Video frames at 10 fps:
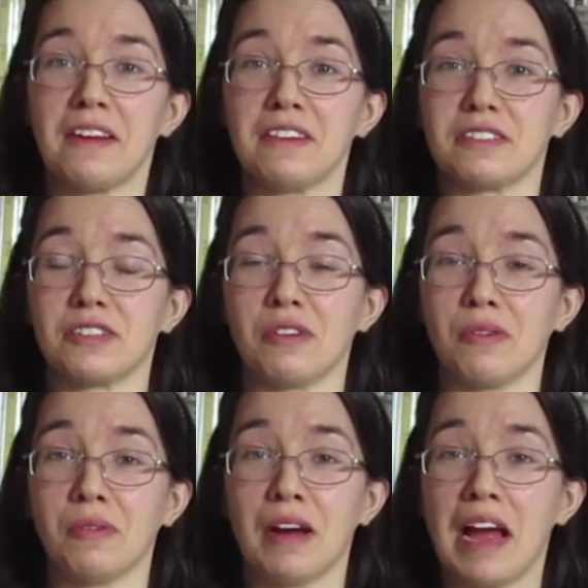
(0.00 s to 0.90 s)

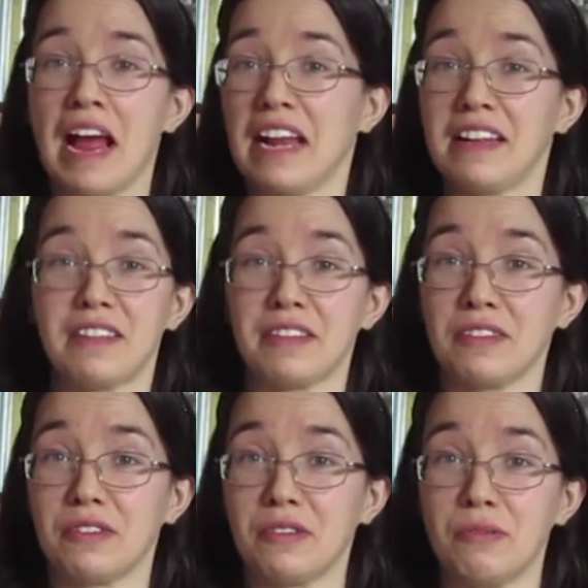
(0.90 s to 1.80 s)
So anything
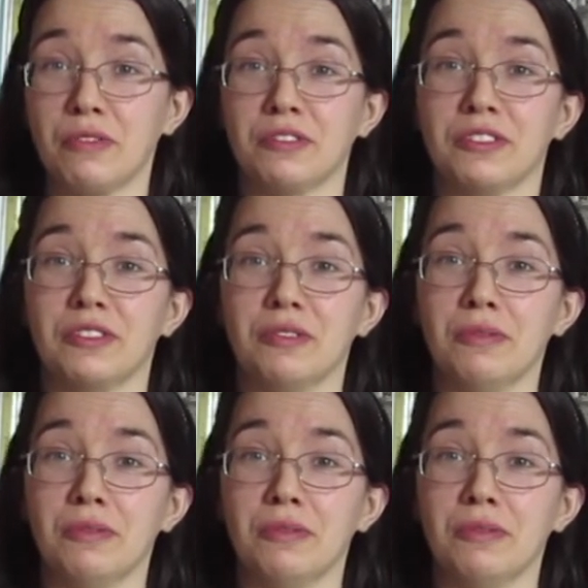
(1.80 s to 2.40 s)
that you want to